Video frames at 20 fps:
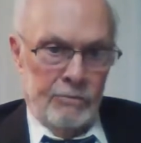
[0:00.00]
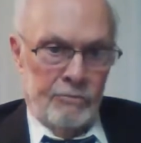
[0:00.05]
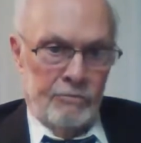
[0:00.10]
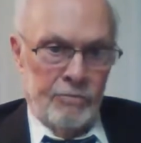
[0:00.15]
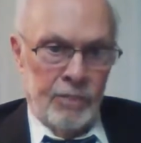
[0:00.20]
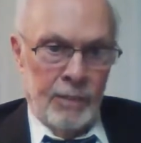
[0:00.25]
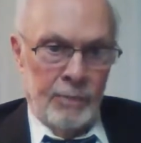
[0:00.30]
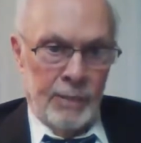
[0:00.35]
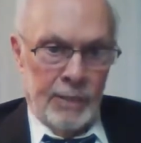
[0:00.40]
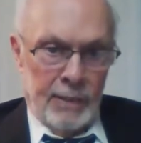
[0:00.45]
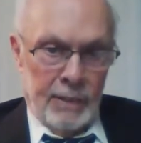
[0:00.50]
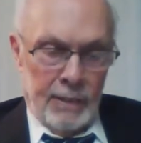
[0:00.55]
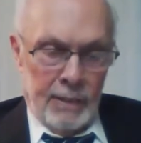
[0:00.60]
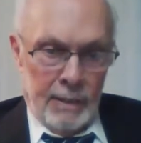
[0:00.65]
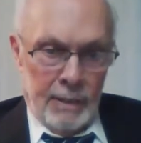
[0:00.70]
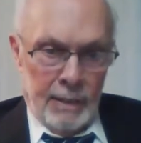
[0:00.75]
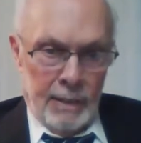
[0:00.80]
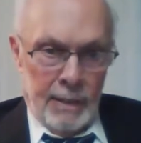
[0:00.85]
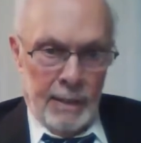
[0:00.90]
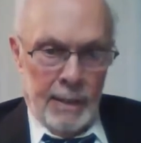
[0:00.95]
driven
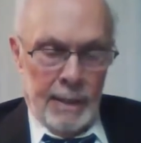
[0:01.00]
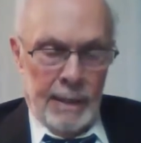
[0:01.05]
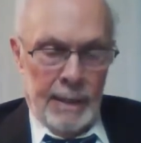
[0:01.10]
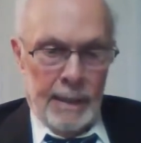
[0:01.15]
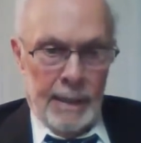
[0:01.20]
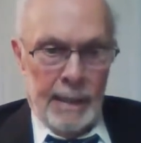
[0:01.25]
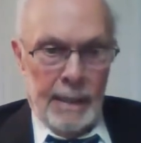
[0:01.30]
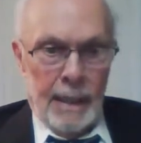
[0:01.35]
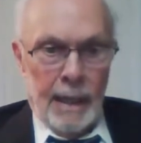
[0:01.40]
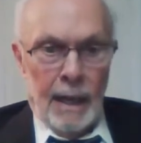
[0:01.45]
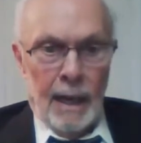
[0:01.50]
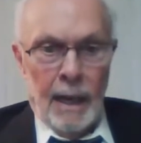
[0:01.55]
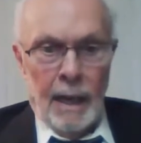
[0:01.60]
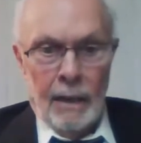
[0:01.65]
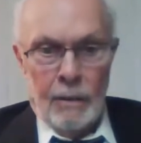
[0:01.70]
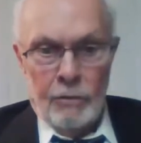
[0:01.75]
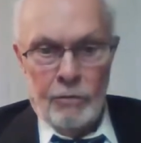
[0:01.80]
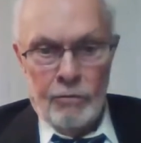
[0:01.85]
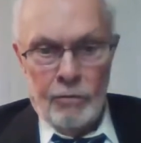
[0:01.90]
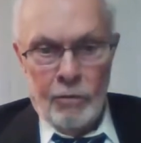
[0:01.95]

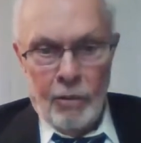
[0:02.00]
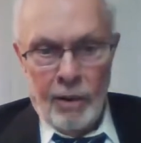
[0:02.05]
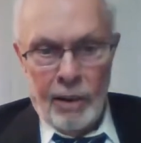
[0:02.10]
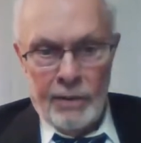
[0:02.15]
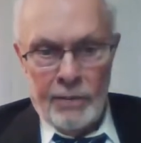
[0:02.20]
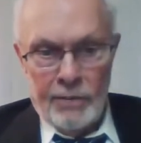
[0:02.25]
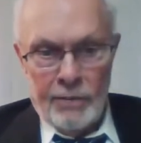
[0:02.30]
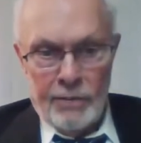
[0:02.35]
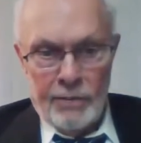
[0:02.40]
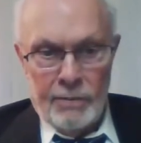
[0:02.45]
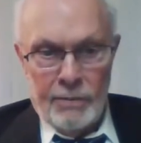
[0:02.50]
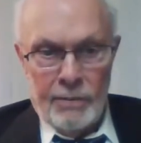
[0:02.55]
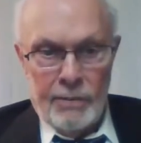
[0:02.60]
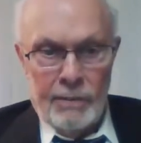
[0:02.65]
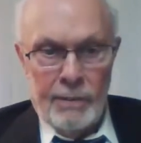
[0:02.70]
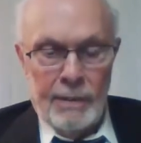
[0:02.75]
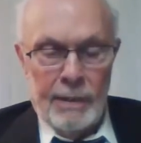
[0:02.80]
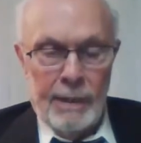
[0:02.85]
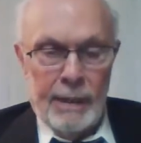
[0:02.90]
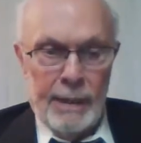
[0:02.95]
across
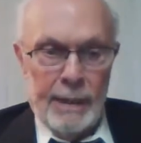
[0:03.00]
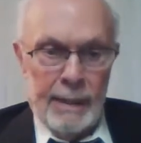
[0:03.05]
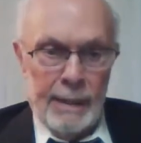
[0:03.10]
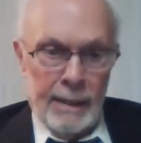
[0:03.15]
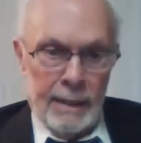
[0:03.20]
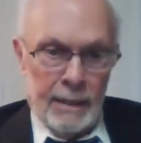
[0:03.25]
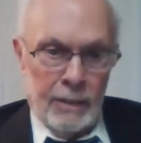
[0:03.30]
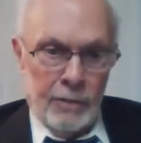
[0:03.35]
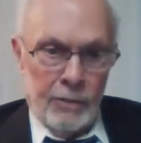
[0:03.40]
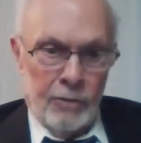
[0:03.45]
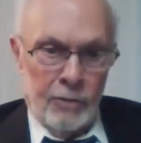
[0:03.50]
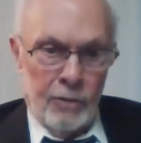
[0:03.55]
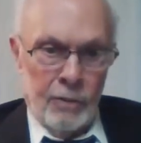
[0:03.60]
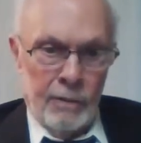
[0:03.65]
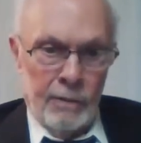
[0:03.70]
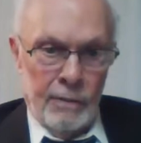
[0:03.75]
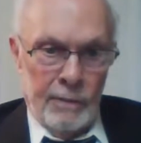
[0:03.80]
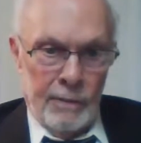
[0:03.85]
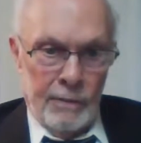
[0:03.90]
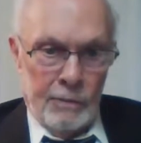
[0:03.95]
the
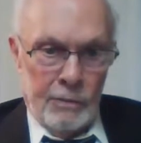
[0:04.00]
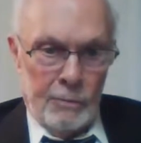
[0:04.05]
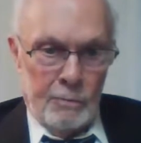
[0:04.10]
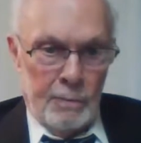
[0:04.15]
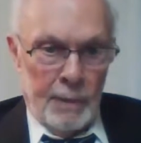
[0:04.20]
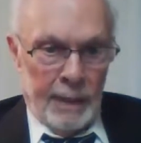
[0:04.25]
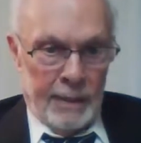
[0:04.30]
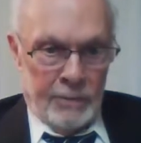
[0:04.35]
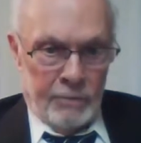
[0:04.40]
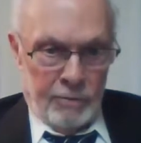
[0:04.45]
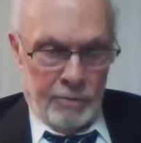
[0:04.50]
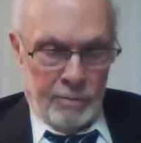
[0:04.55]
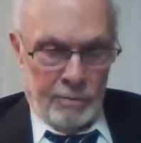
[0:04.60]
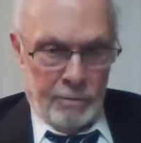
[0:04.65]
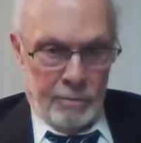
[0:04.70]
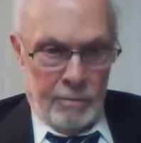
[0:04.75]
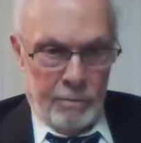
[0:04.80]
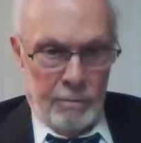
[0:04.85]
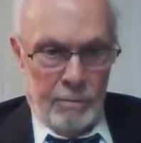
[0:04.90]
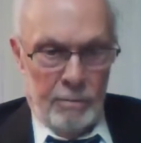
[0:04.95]
conservative spectrum.
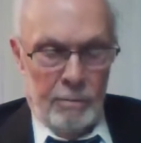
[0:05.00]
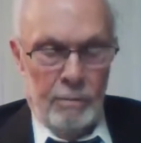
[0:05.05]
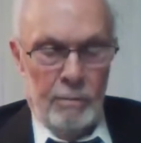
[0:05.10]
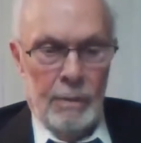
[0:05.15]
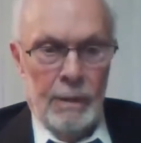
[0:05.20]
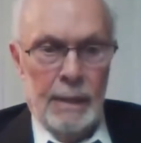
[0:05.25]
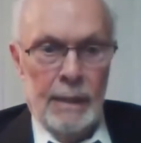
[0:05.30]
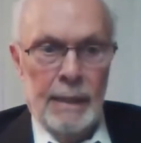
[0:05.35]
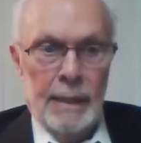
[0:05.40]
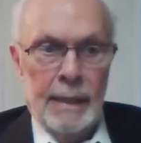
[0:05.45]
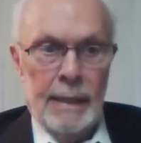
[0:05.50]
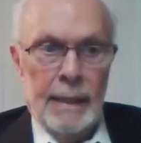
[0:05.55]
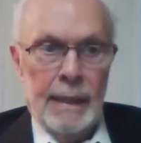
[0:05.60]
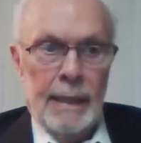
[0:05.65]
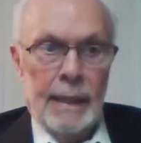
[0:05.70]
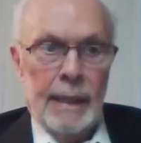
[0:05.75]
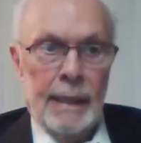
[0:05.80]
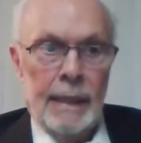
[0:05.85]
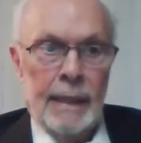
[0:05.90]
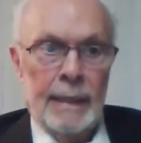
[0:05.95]

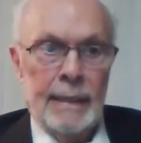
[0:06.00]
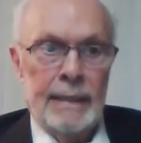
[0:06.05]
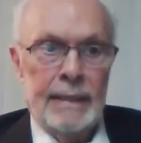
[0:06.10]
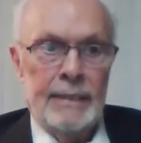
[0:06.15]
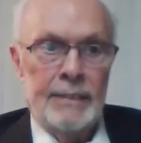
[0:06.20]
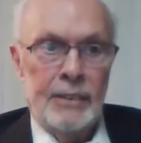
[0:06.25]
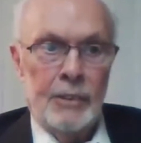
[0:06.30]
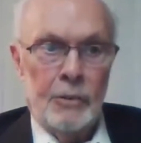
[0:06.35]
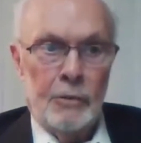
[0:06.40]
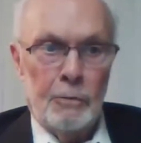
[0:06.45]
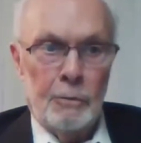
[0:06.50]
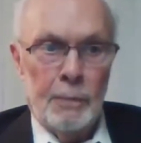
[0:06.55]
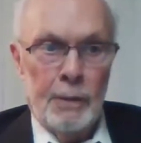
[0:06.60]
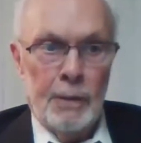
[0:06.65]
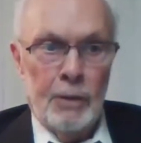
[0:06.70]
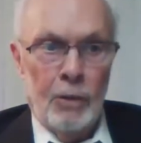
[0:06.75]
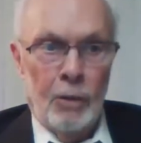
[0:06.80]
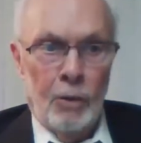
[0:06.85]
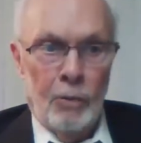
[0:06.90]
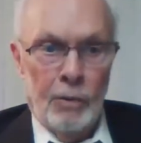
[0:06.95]
And this has
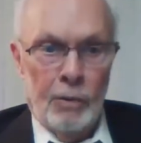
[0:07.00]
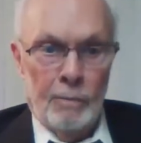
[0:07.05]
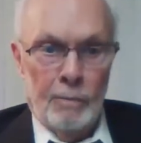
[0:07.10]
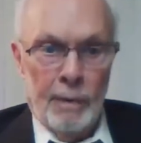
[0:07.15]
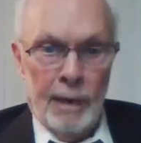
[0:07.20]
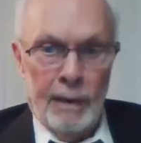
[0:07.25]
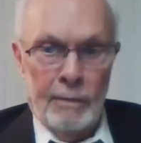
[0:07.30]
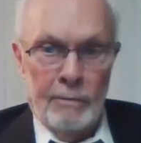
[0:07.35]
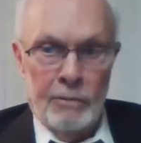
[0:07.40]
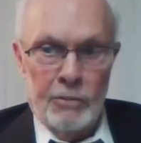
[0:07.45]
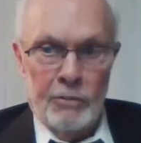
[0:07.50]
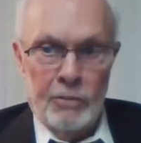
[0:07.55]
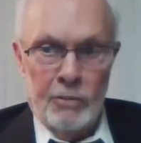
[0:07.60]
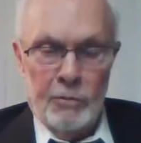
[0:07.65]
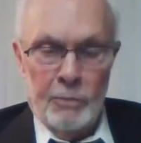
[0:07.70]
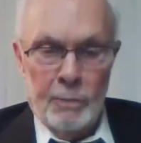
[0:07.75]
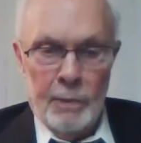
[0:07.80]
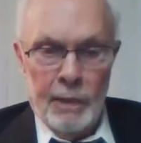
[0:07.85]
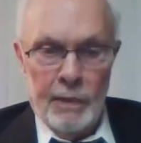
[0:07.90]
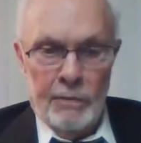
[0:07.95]
been noted by Richard
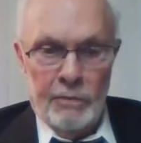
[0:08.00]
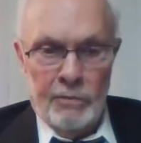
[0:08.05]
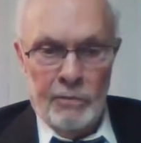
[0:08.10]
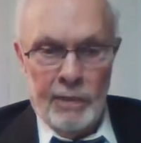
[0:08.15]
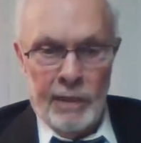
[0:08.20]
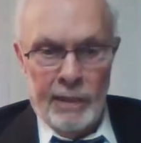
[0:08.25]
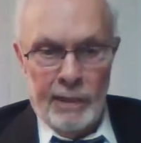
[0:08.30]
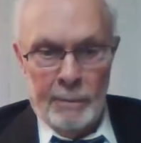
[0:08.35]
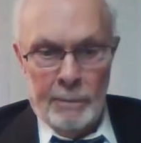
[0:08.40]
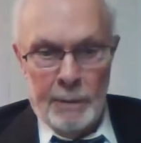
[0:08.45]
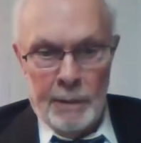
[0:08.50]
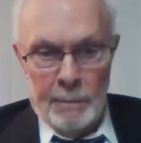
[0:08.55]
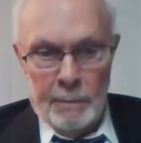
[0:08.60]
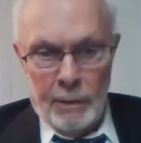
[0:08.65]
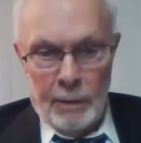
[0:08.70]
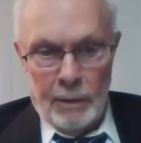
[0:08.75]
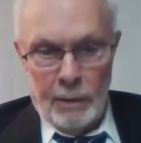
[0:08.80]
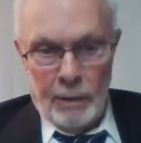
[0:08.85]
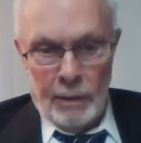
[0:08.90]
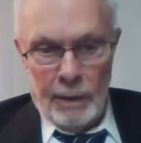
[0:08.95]
Spencer and other
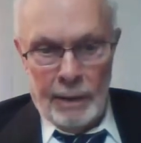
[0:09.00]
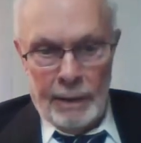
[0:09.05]
people